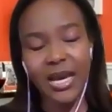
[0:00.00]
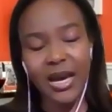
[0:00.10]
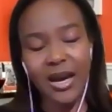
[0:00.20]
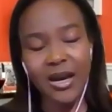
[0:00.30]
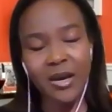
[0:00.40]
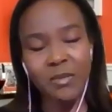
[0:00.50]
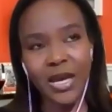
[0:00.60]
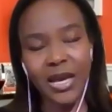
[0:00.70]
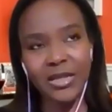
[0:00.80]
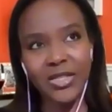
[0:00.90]
Um,
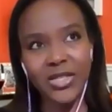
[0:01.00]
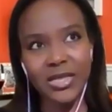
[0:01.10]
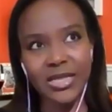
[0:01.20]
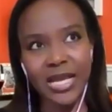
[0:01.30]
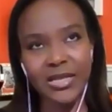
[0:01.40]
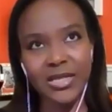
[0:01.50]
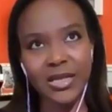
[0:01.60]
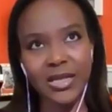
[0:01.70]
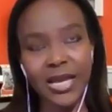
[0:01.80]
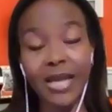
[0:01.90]
and just the sense
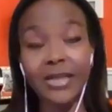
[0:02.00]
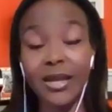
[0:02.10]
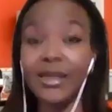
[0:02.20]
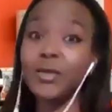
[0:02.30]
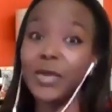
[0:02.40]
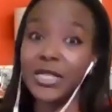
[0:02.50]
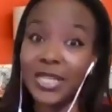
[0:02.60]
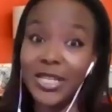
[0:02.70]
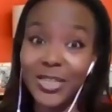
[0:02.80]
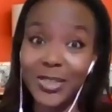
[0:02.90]
that they had high
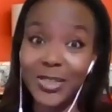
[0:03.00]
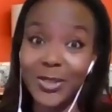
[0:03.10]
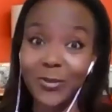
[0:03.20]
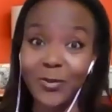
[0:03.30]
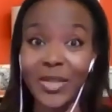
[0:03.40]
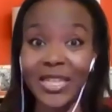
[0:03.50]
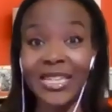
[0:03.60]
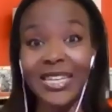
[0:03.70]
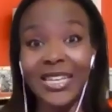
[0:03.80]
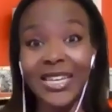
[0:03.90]
expectations of
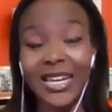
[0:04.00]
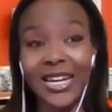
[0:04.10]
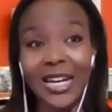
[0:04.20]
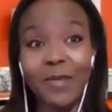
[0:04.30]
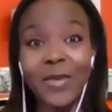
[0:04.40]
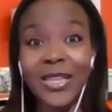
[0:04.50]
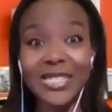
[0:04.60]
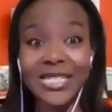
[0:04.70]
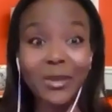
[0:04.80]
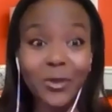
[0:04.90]
me uh, and made
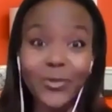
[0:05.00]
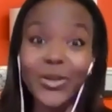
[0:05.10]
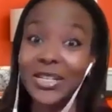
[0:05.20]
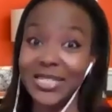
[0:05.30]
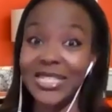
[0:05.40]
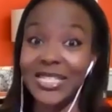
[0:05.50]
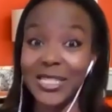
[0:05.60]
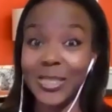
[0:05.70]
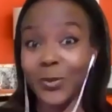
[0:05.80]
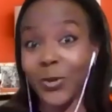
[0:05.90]
the sacrifices
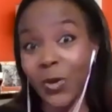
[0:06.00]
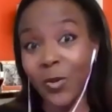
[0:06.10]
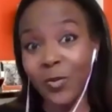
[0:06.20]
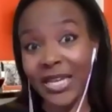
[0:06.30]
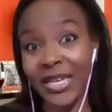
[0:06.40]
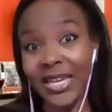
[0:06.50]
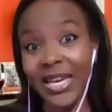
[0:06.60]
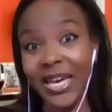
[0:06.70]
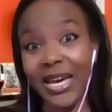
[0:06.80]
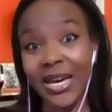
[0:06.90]
to support me.
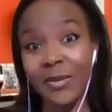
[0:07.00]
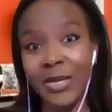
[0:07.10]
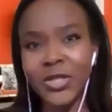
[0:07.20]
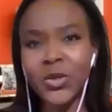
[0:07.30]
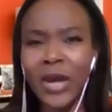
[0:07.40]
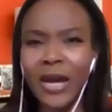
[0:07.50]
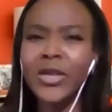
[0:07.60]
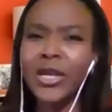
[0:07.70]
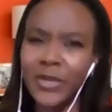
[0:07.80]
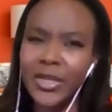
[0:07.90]
Um, I saw how
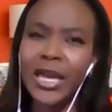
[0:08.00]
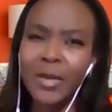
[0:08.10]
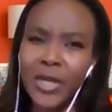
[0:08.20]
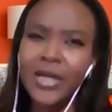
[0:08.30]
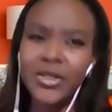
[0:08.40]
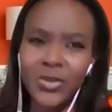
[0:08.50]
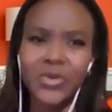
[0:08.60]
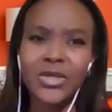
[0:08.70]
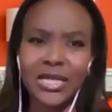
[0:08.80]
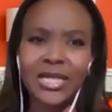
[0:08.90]
they became
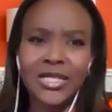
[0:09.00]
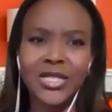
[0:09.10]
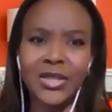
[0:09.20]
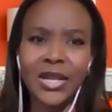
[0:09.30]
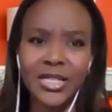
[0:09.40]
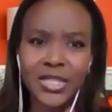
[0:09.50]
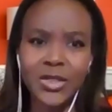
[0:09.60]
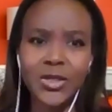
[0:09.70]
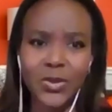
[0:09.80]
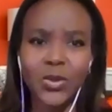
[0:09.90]
hurdles, Liz. You know, I
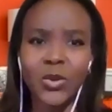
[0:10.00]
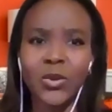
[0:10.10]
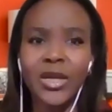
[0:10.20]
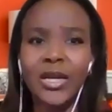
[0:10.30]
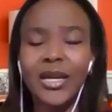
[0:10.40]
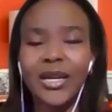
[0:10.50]
actually saw